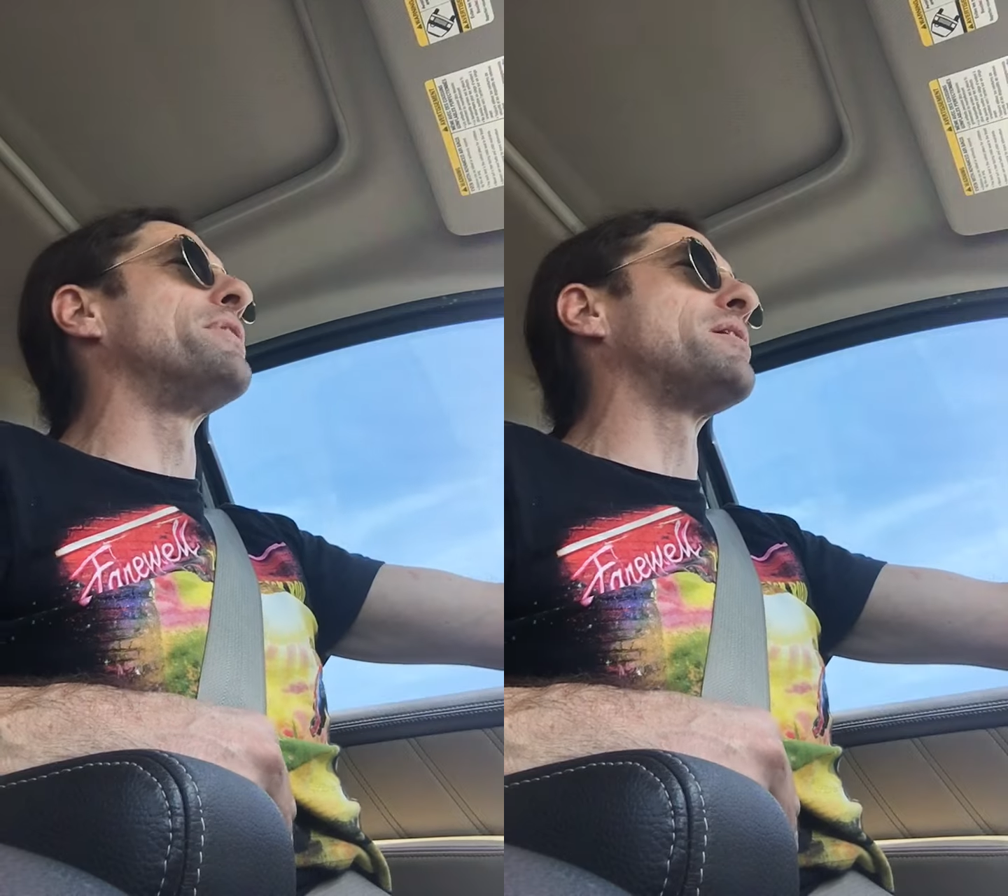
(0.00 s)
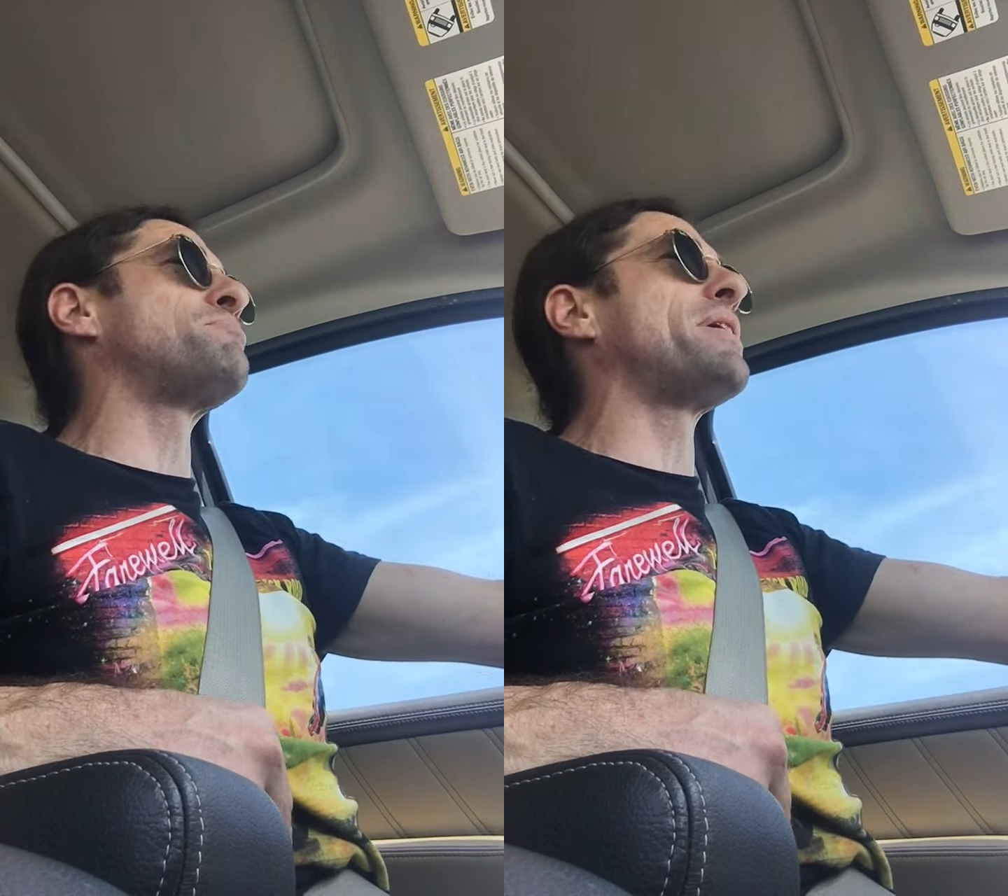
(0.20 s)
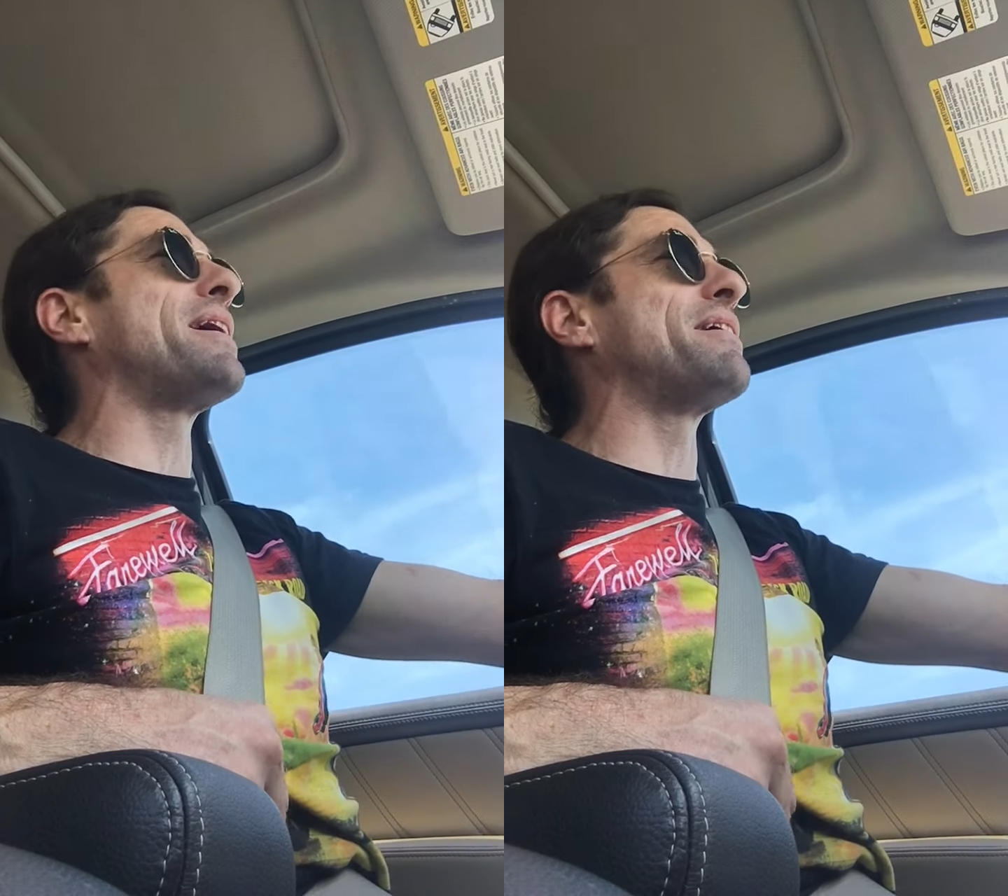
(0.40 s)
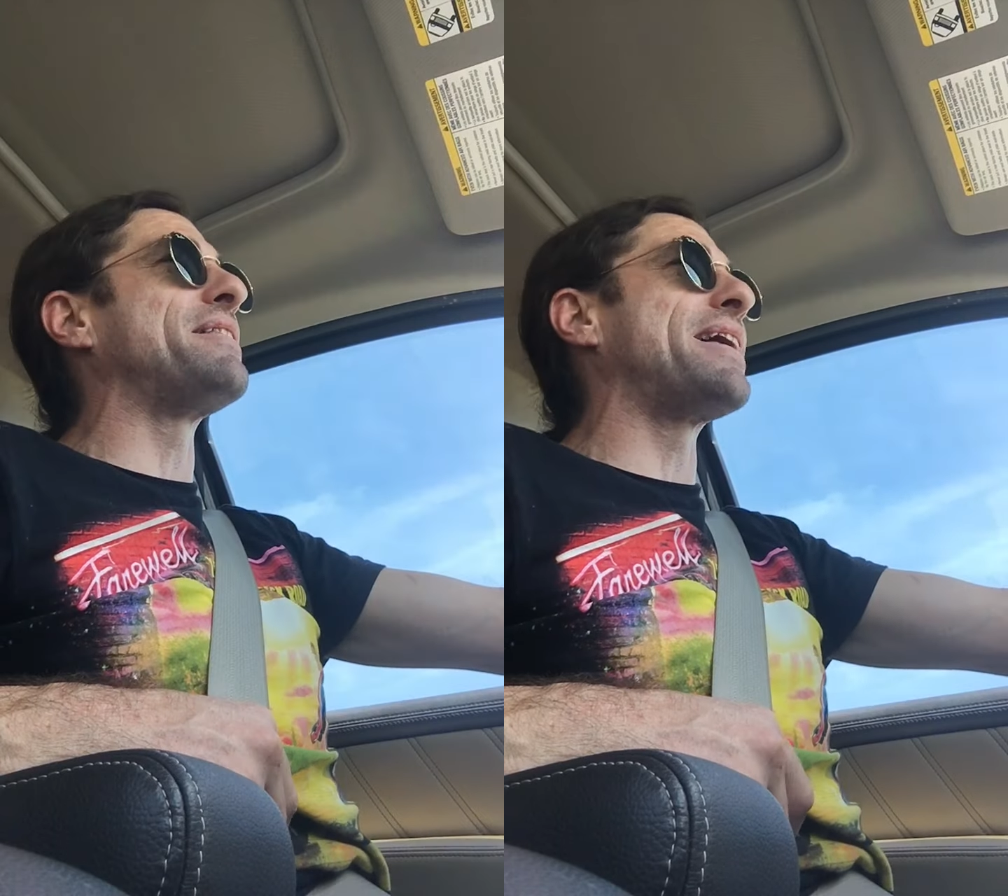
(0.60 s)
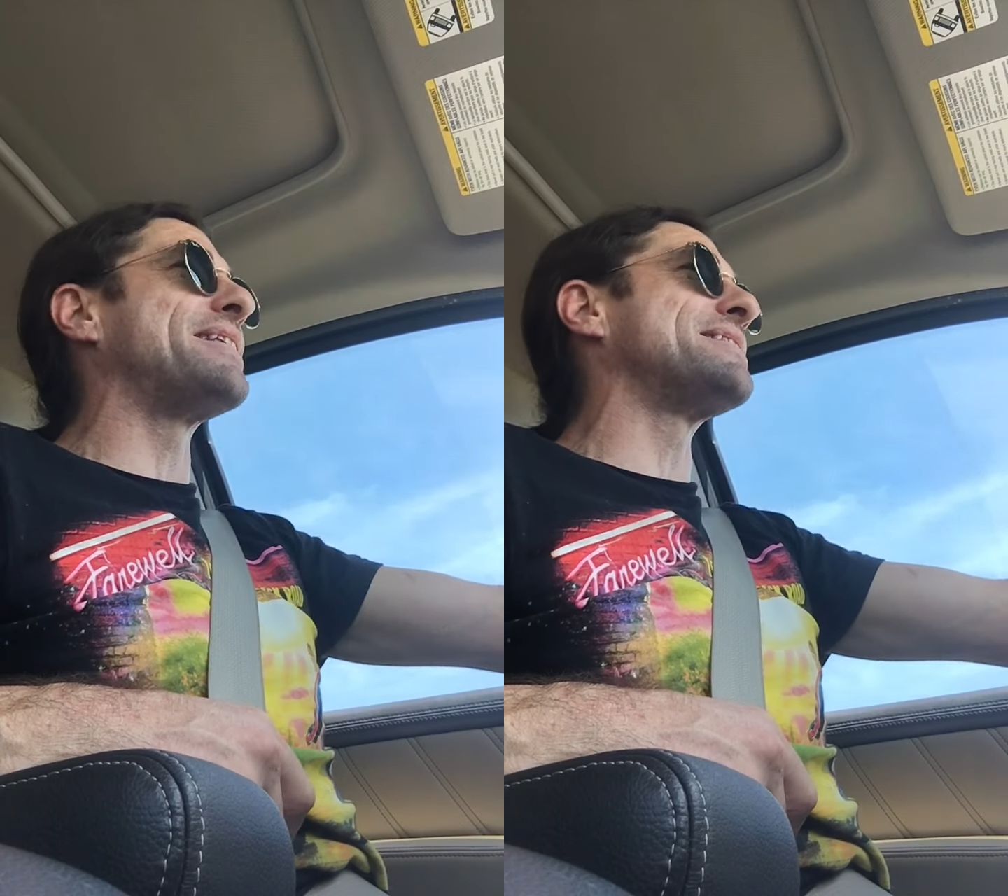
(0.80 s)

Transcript: Rick Perry, that